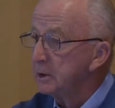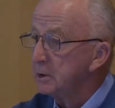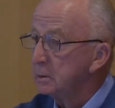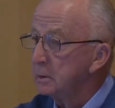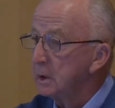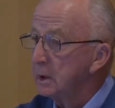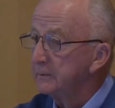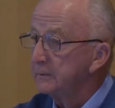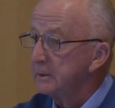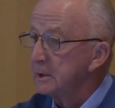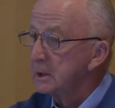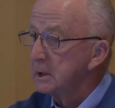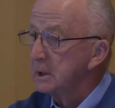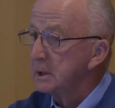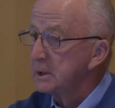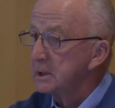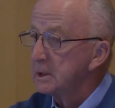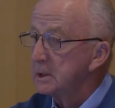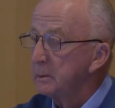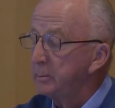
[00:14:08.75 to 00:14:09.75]
into office
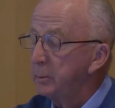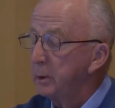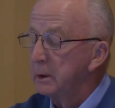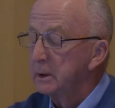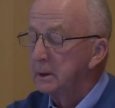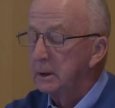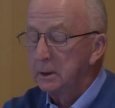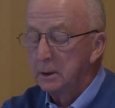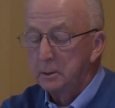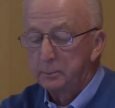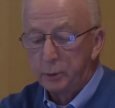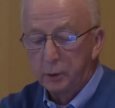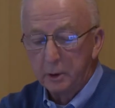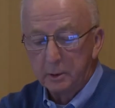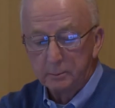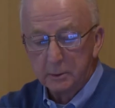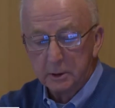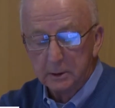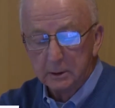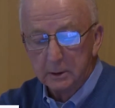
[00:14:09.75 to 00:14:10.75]
because it's a political
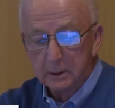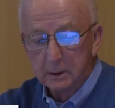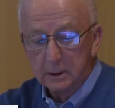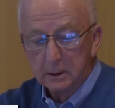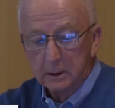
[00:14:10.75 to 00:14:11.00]
appointment.